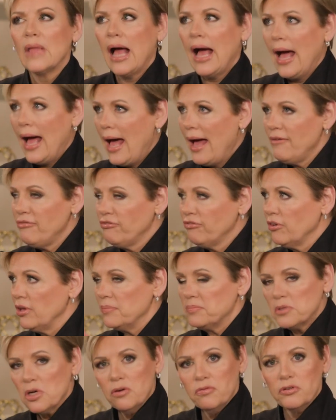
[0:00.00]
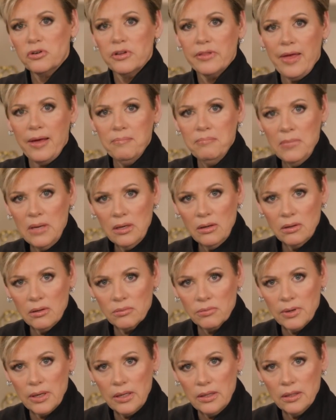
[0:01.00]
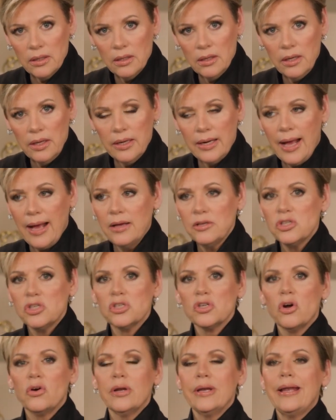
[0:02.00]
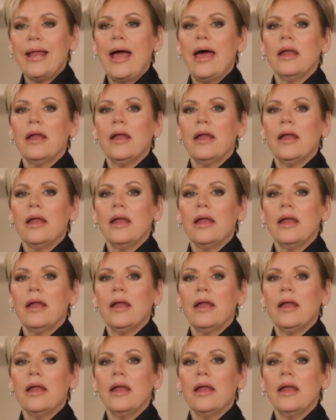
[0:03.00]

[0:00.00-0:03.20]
I flipped over into that mental arena and I started